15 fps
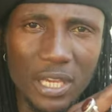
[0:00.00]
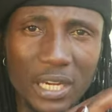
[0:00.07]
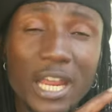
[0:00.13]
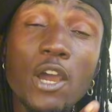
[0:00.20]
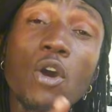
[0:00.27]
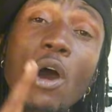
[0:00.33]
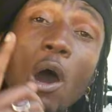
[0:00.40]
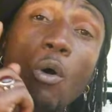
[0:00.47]

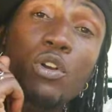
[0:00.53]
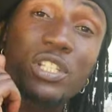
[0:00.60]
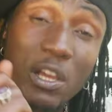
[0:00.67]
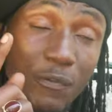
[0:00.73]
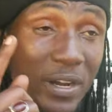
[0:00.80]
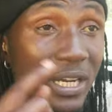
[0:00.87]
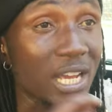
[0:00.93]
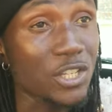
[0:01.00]
nengo or
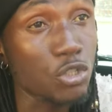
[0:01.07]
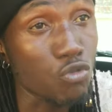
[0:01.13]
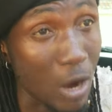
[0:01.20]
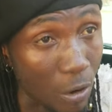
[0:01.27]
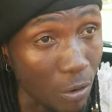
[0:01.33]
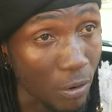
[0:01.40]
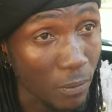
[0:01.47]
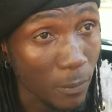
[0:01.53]
suffering a
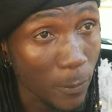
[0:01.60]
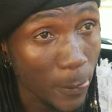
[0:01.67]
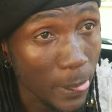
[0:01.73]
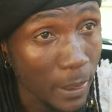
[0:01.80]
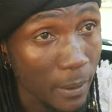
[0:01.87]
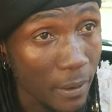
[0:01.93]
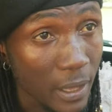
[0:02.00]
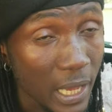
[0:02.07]
struggle
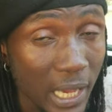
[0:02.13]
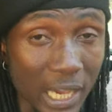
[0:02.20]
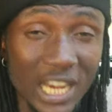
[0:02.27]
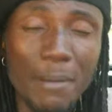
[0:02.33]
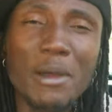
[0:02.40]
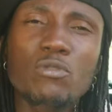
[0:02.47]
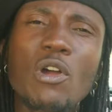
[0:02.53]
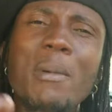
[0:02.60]

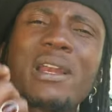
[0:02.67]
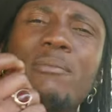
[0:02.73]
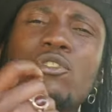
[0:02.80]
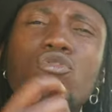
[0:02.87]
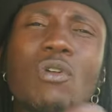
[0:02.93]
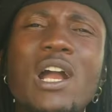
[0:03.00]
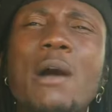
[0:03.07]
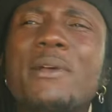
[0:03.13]
era bantu abali mu
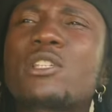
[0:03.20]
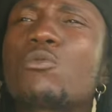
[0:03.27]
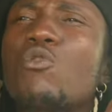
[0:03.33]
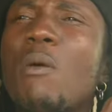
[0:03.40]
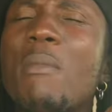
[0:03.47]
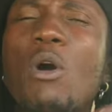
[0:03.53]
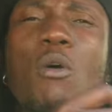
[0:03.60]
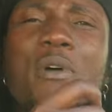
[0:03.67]
struggle
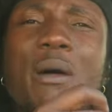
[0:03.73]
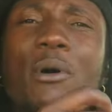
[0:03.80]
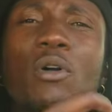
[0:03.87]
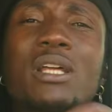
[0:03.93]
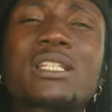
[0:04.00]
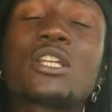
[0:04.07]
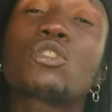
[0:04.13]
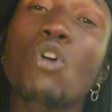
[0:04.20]
abasiddwa makomena
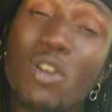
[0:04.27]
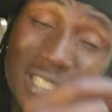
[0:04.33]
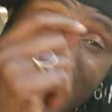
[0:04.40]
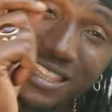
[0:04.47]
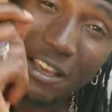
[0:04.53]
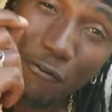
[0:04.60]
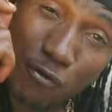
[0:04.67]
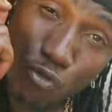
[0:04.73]
bakola chi those
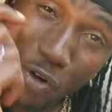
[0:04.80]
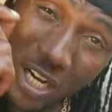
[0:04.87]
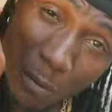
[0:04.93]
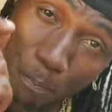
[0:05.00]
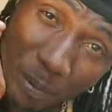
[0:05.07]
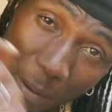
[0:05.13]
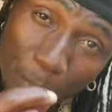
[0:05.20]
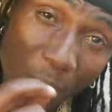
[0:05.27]
are the real
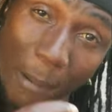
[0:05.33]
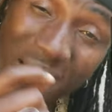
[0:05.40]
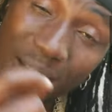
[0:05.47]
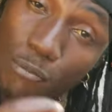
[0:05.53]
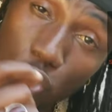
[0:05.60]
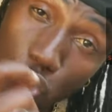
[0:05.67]
people abali mu